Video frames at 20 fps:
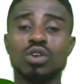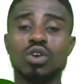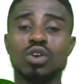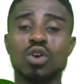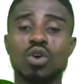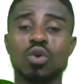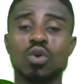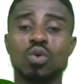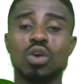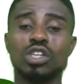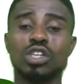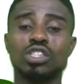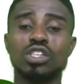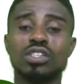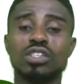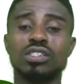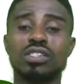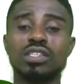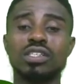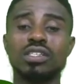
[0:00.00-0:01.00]
Question
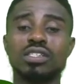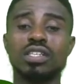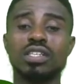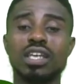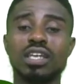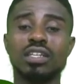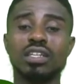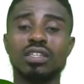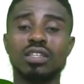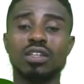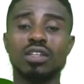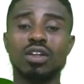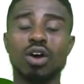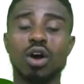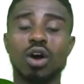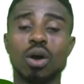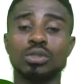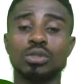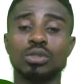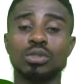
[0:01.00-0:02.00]
16,
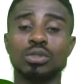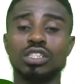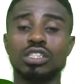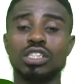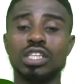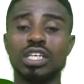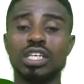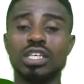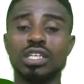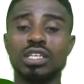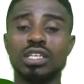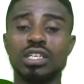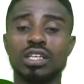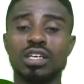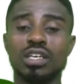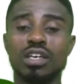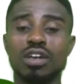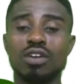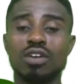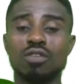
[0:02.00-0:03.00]
option D,
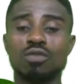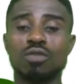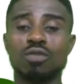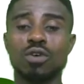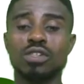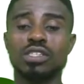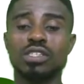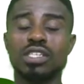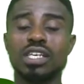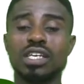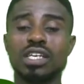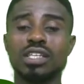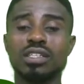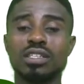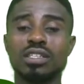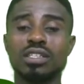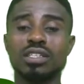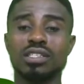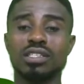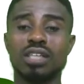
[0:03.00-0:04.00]
14
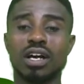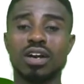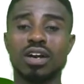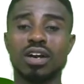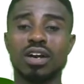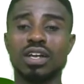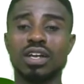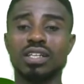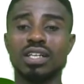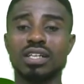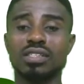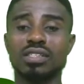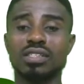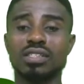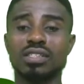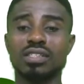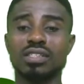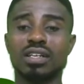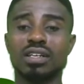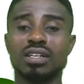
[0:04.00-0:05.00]
is our correct answer.
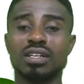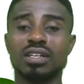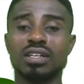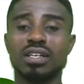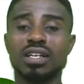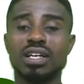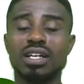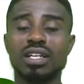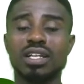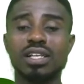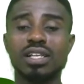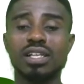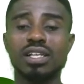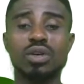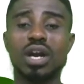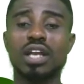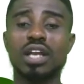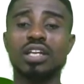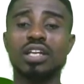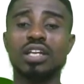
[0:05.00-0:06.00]
Let's look
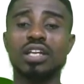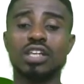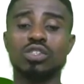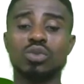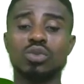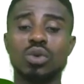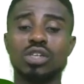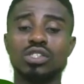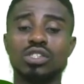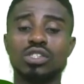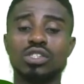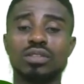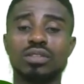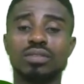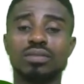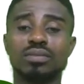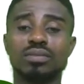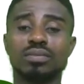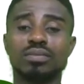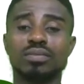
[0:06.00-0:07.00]
at the next question.
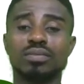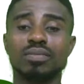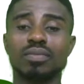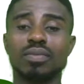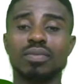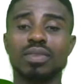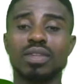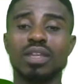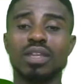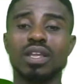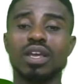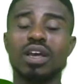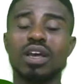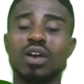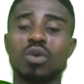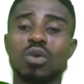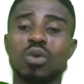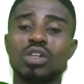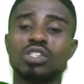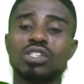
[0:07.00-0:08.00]

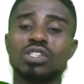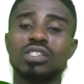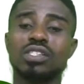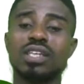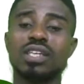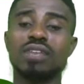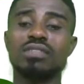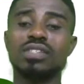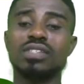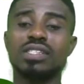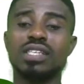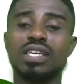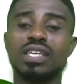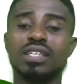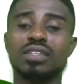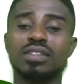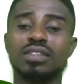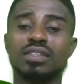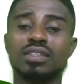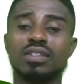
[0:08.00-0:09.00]
Question
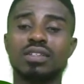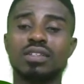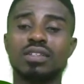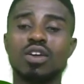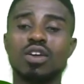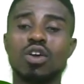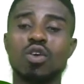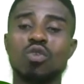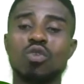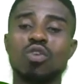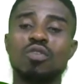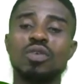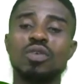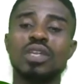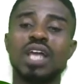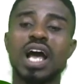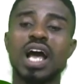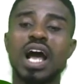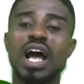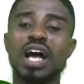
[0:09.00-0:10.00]
17. We've been
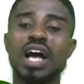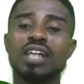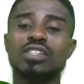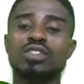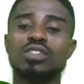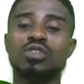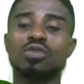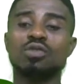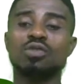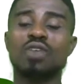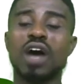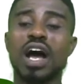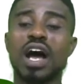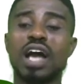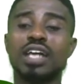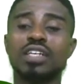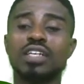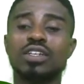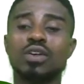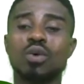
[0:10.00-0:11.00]
asked to
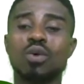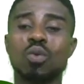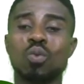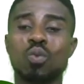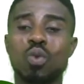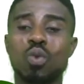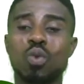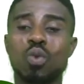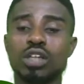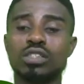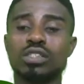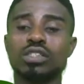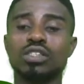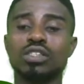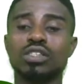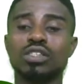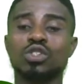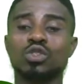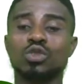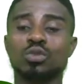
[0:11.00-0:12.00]
find what
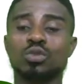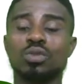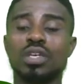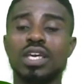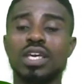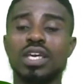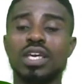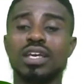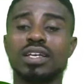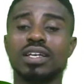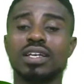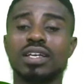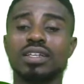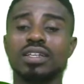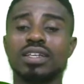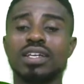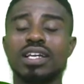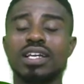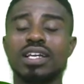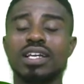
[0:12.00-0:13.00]
should be here.
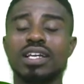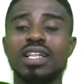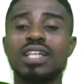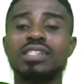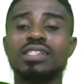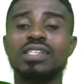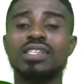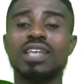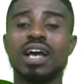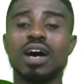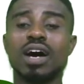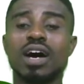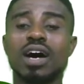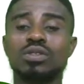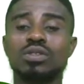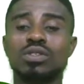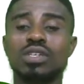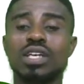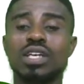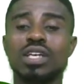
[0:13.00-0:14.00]
Let's see how to
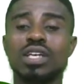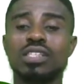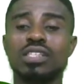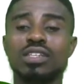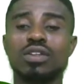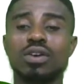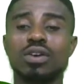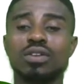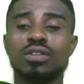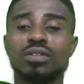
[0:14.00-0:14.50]
get it done.